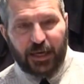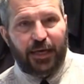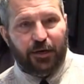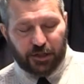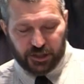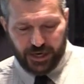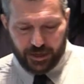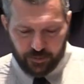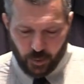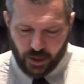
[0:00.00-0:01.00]
In our
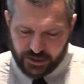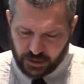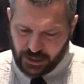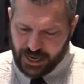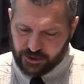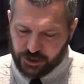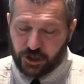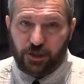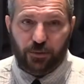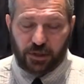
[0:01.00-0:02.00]
second point, the Latin
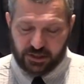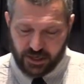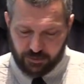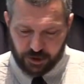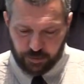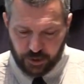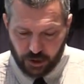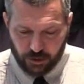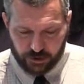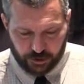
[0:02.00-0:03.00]
Church will attempt to
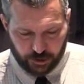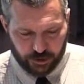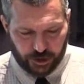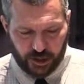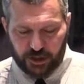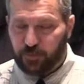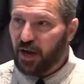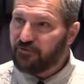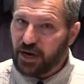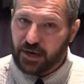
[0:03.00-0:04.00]
pollute the true church
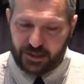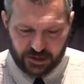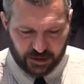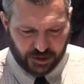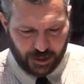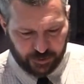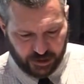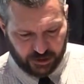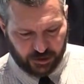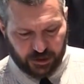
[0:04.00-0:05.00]
by various
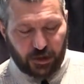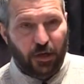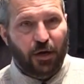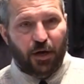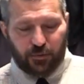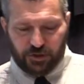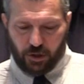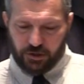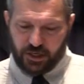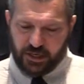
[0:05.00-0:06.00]
deceptions,
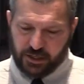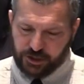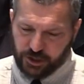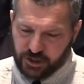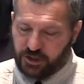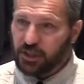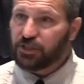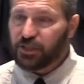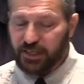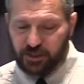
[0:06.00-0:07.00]
resulting in a church that
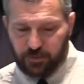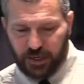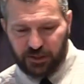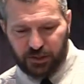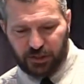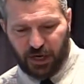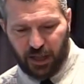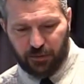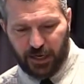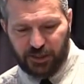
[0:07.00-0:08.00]
seeks peace and
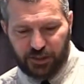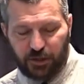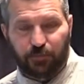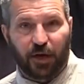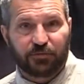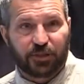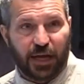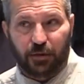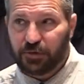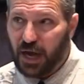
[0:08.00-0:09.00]
toleration above
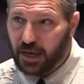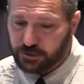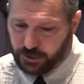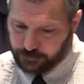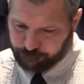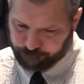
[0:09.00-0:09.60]
sound doctrine.